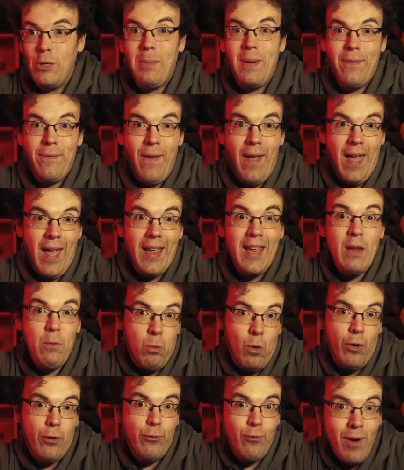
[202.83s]
be fair, he
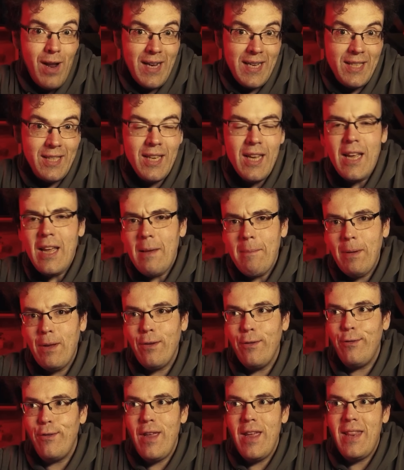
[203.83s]
was right,
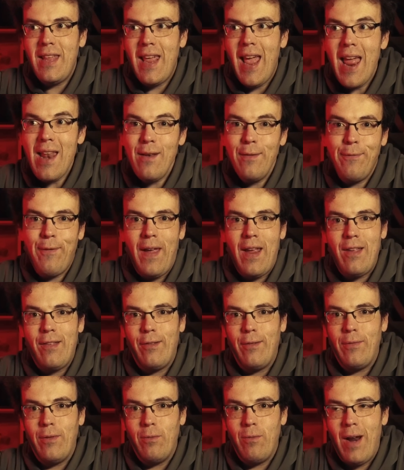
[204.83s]
because near the end phase
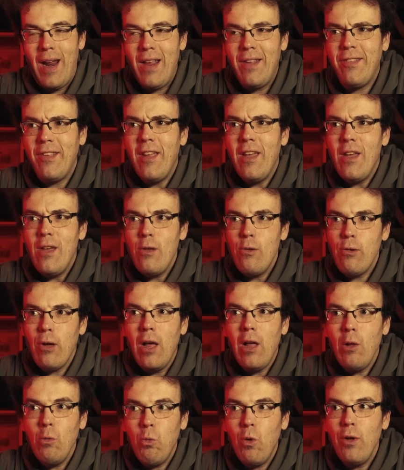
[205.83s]
of the race,
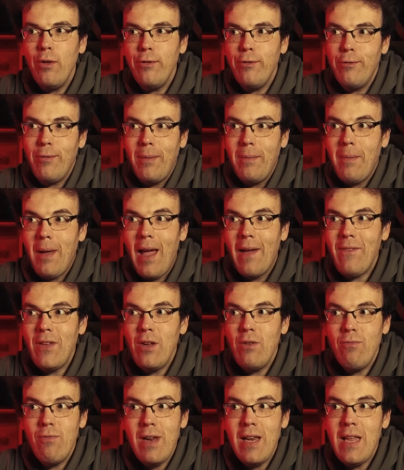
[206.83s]
Charles was
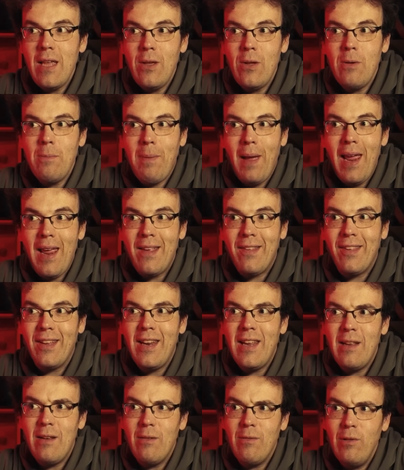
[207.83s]
having a really good pace, and
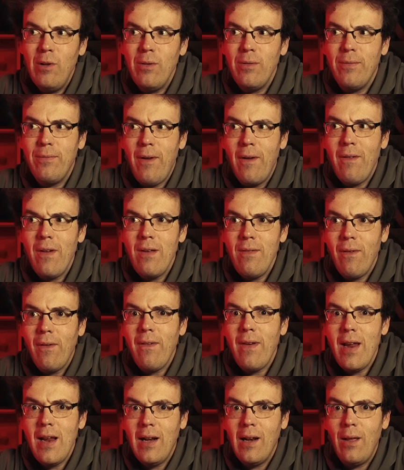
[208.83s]
it looked very,
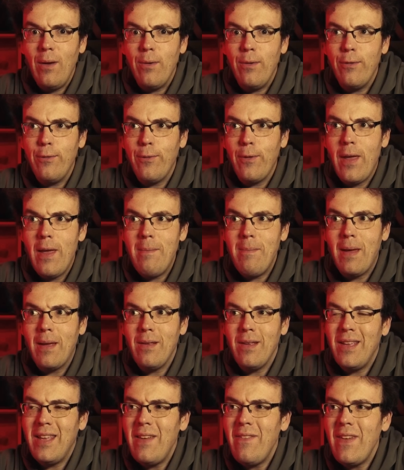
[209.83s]
very close for him,
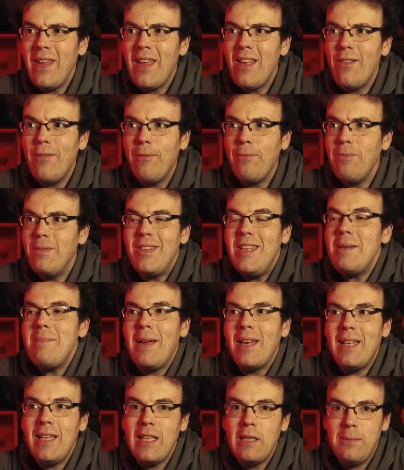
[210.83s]
giving his
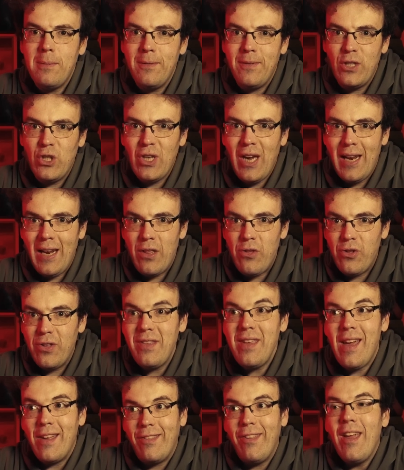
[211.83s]
teammate a little bit of a challenge.
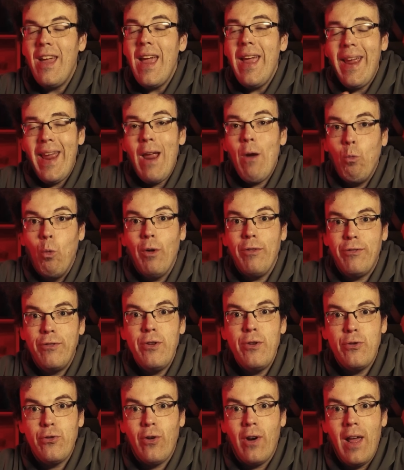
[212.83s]
And yes, it was
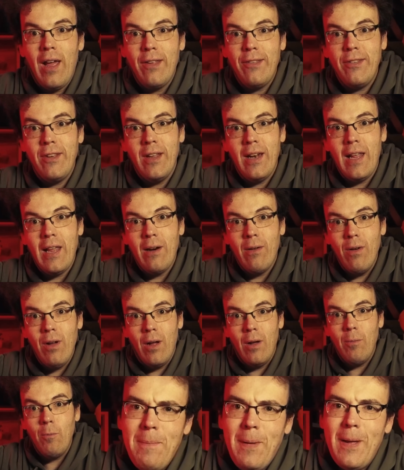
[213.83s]
neutralized earlier
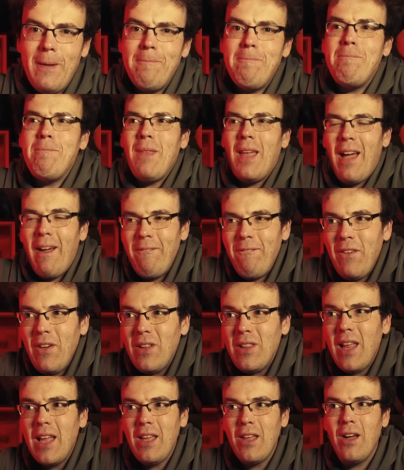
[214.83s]
on, but I feel
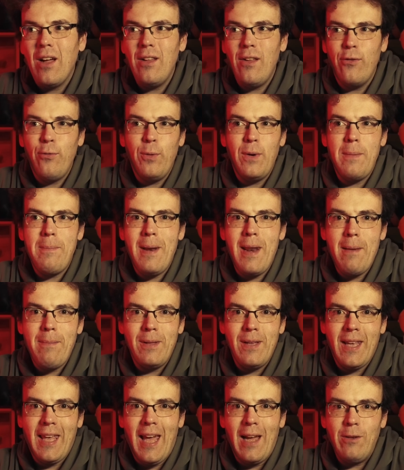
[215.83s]
like Carlos would have been
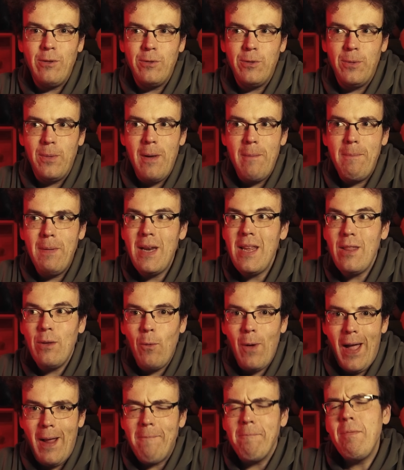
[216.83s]
able to counter it. But either
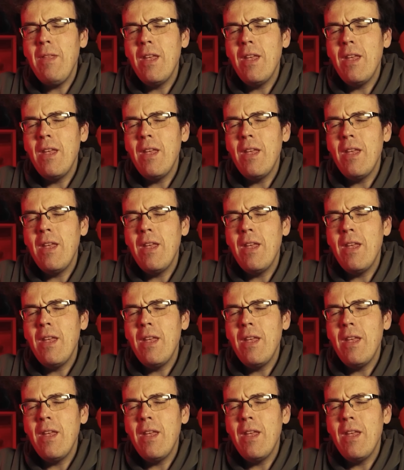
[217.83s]
way,